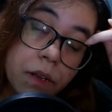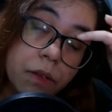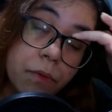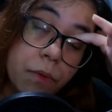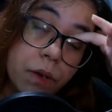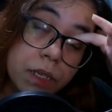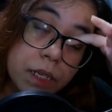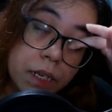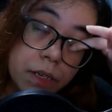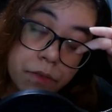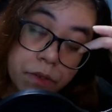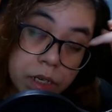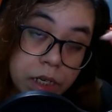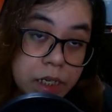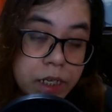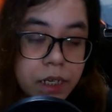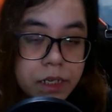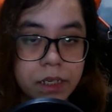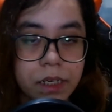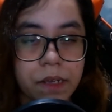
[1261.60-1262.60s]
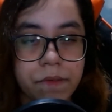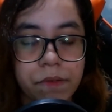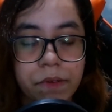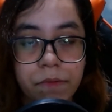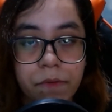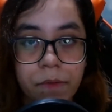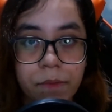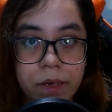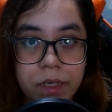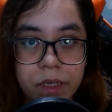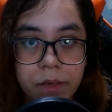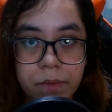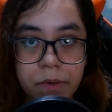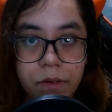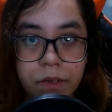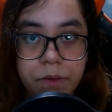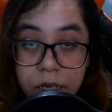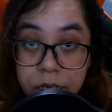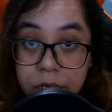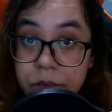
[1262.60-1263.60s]
the ones that really doesn't have information about
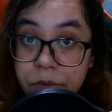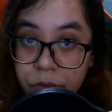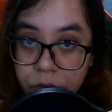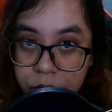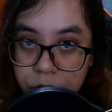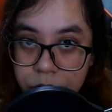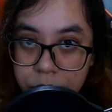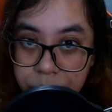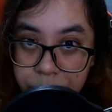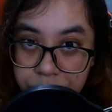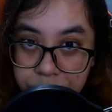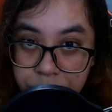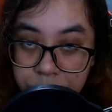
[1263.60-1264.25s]
him. He's real.